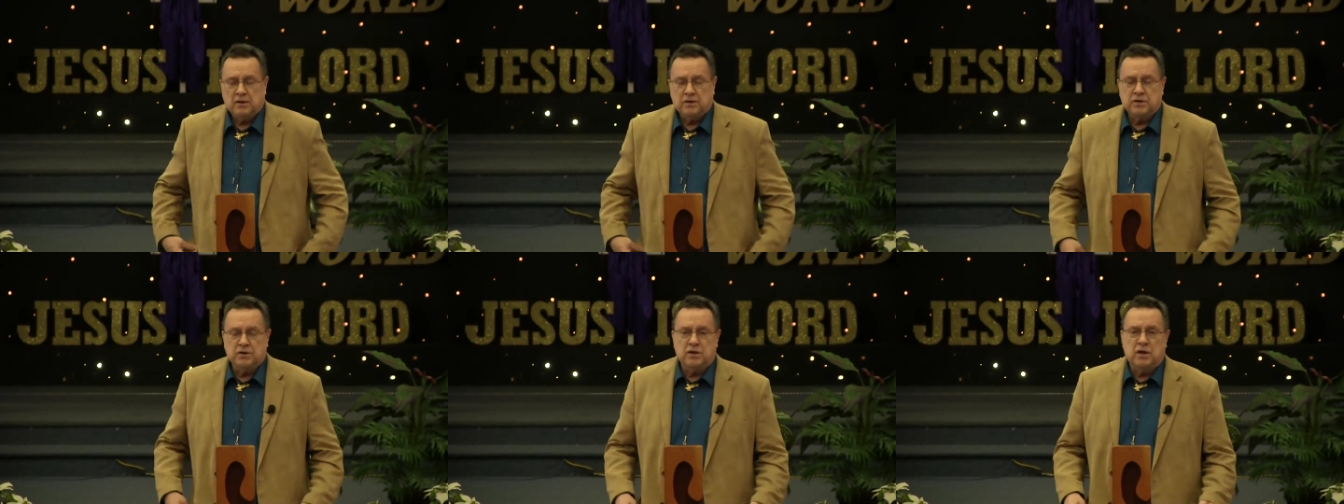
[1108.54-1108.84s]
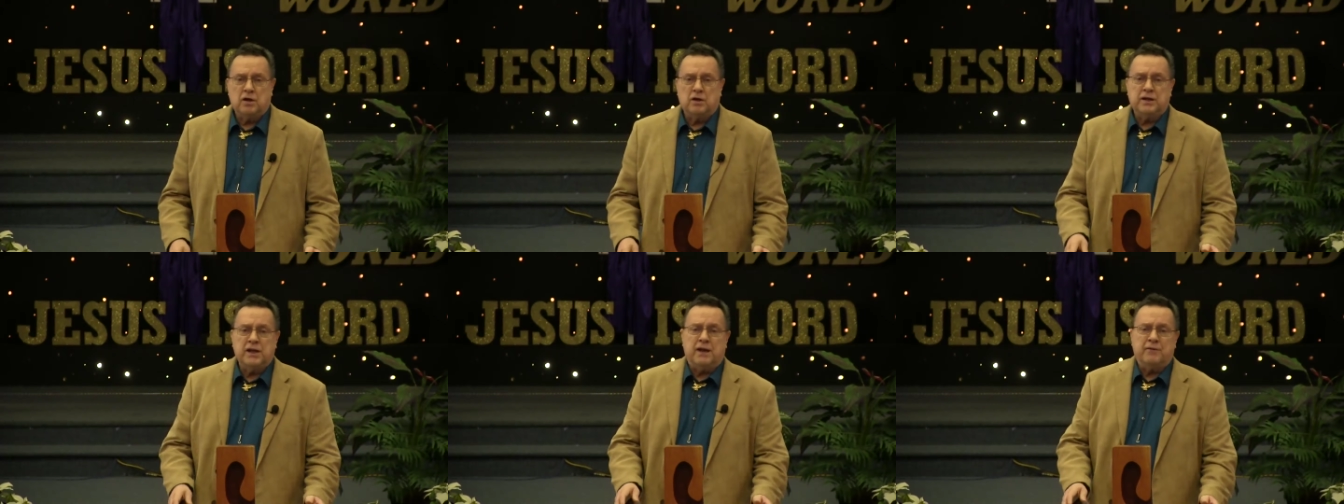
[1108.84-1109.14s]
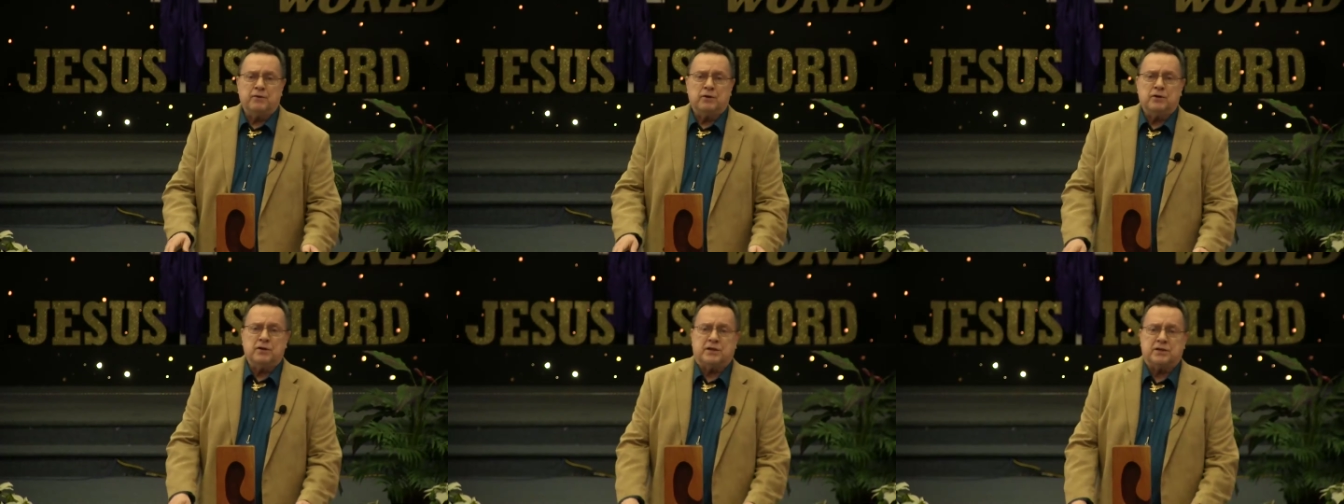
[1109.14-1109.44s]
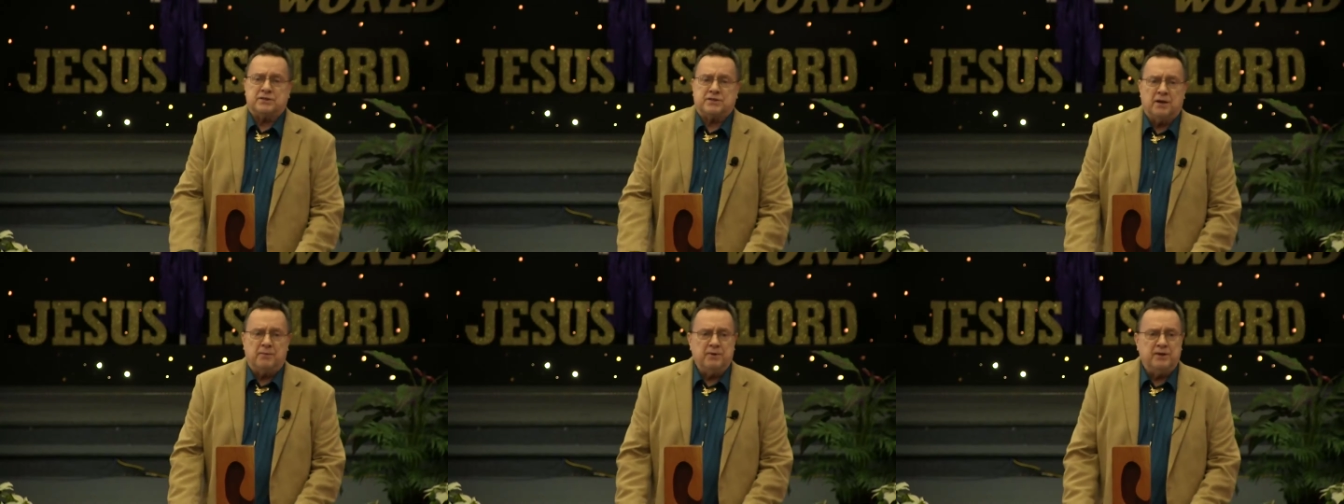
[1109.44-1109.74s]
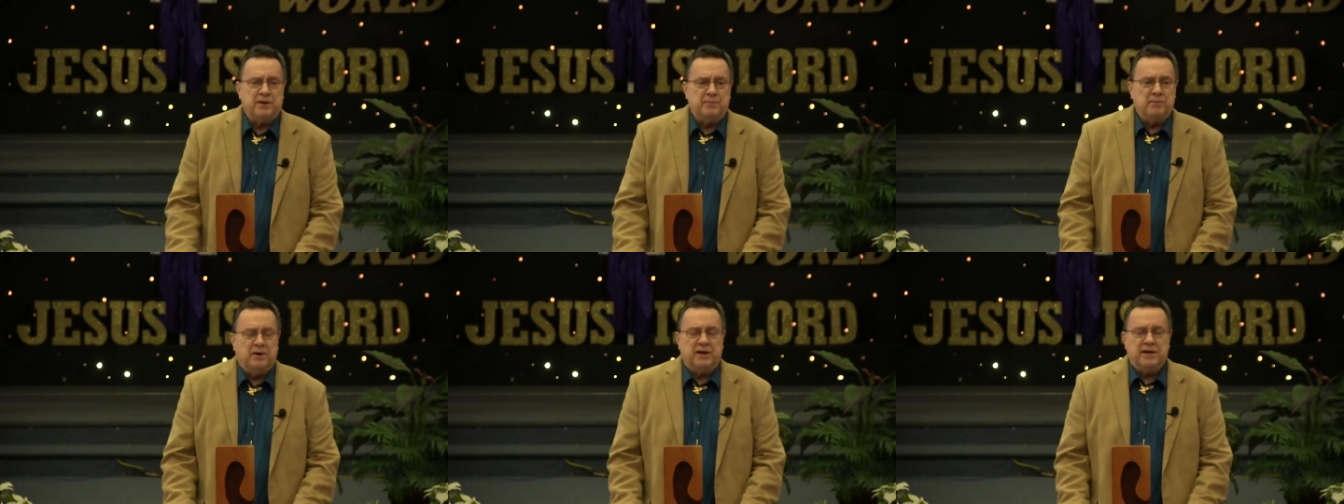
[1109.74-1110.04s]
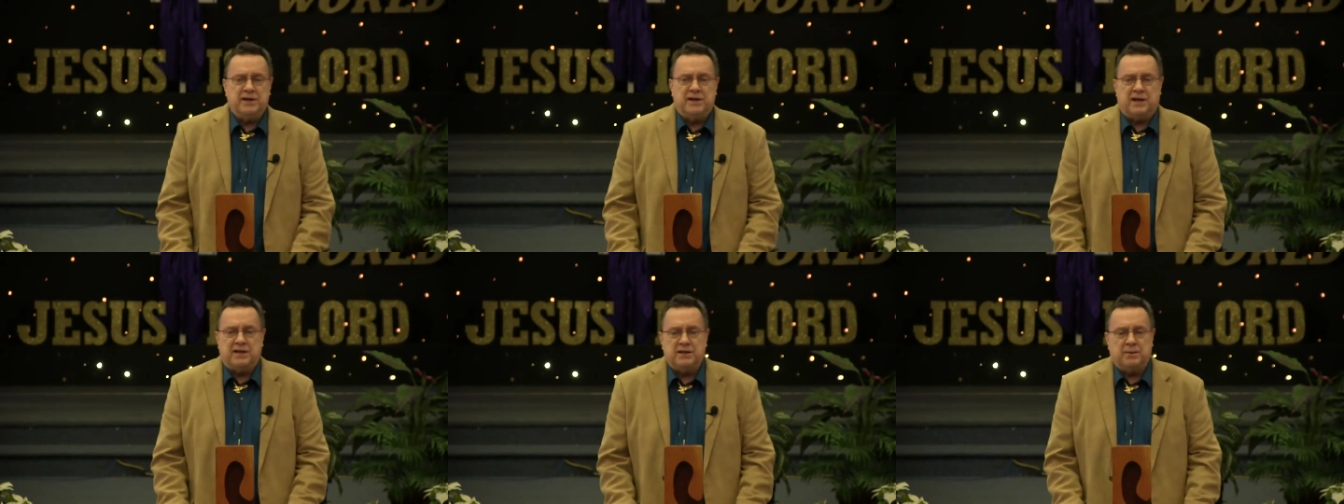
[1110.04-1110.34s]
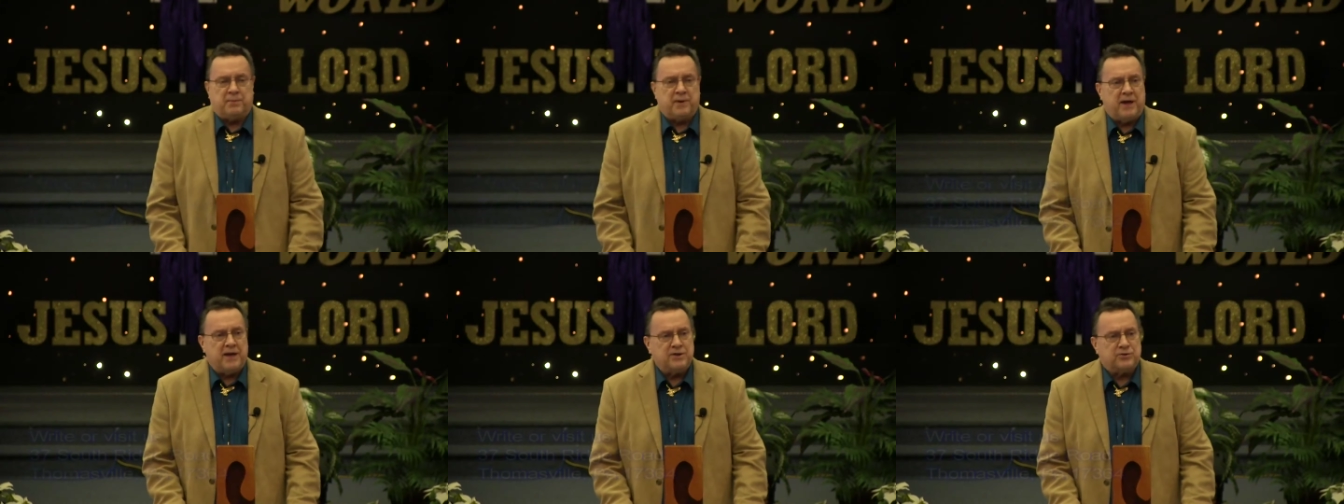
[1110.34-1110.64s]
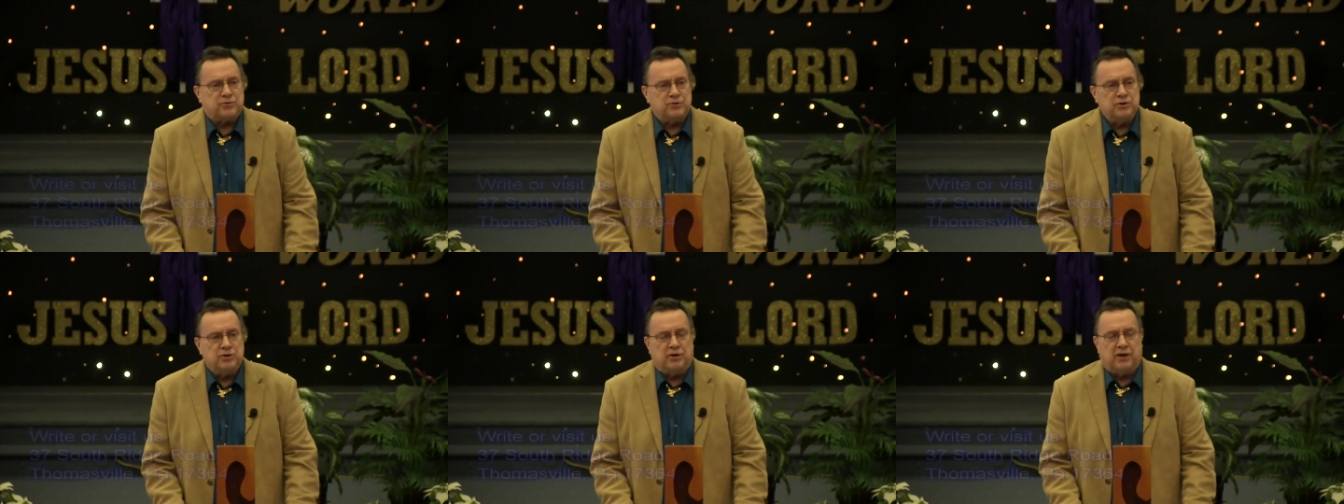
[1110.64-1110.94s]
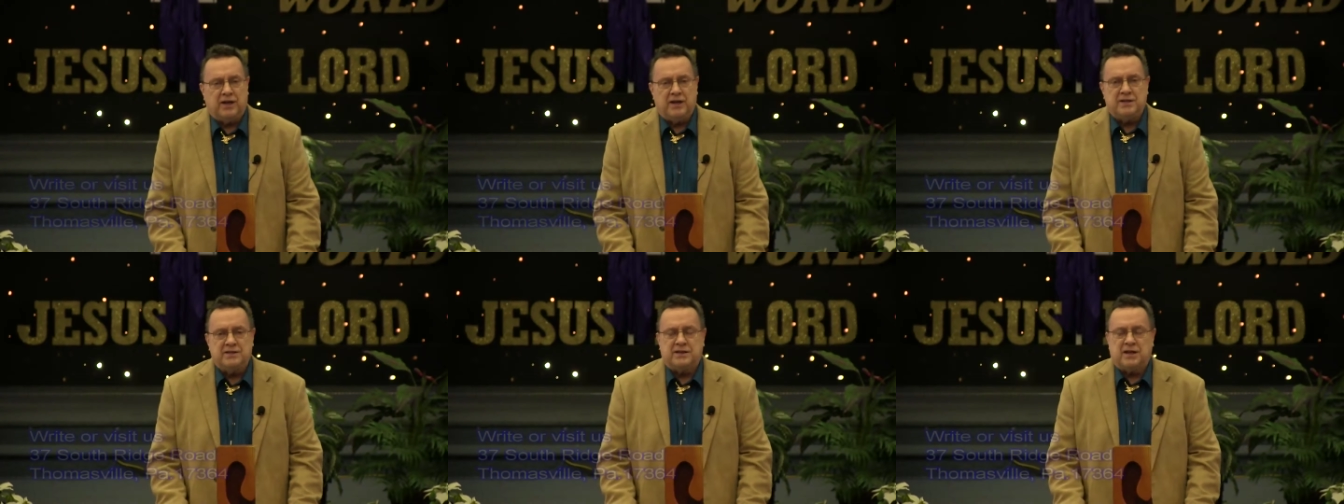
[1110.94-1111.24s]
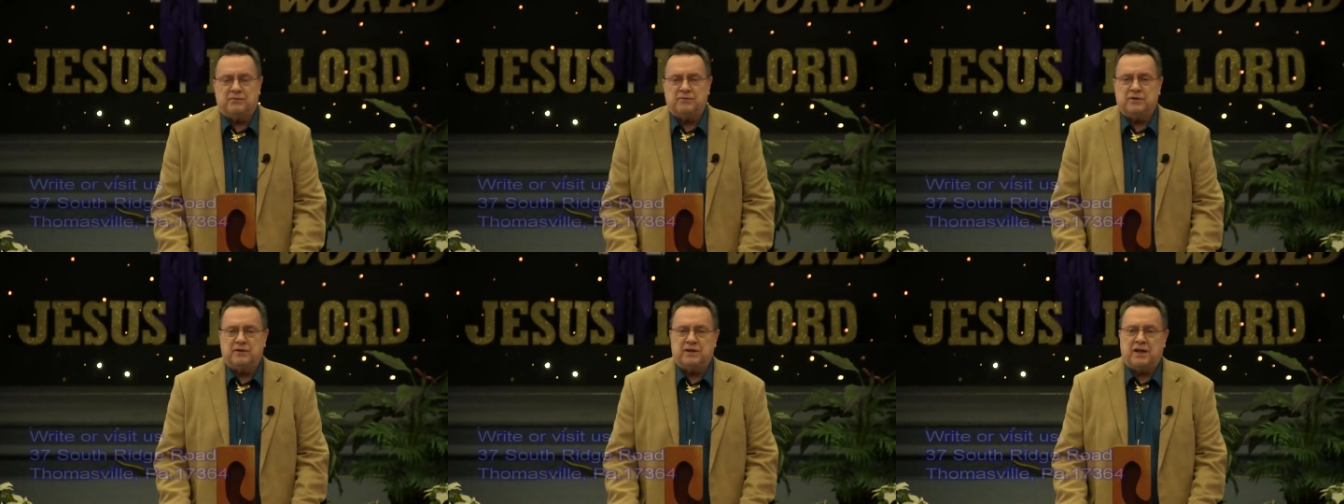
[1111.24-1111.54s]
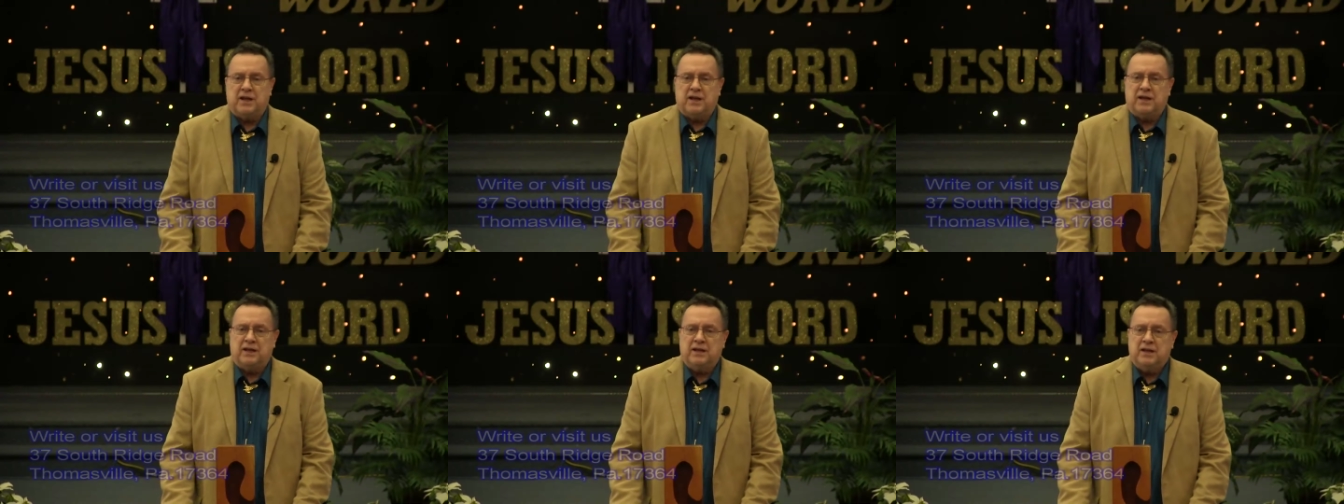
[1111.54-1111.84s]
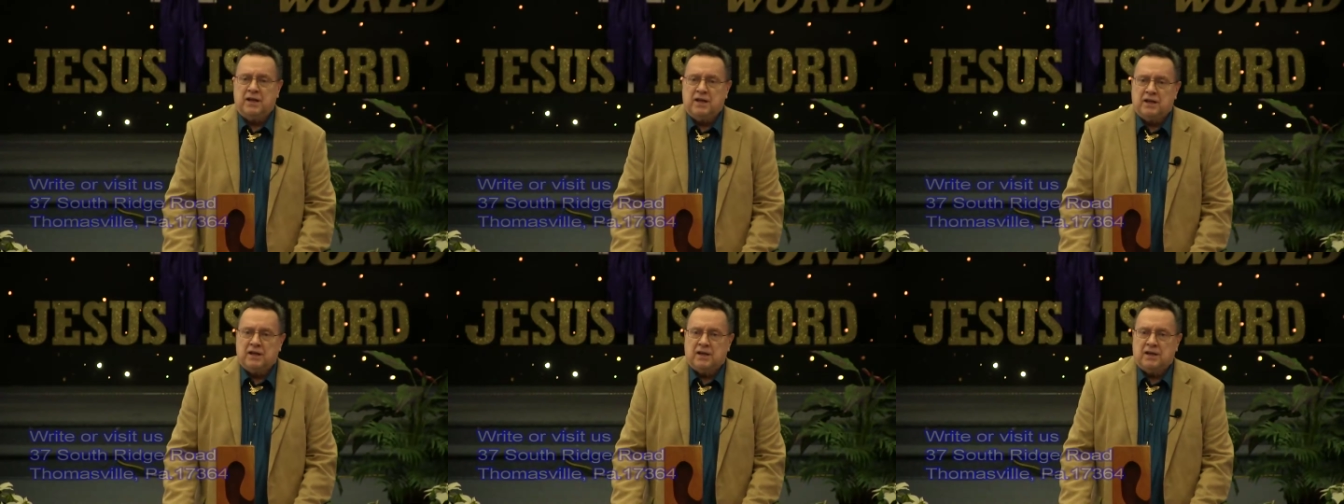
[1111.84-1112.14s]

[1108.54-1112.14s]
You know, you ever look at some of the money that you pass through your hands every day,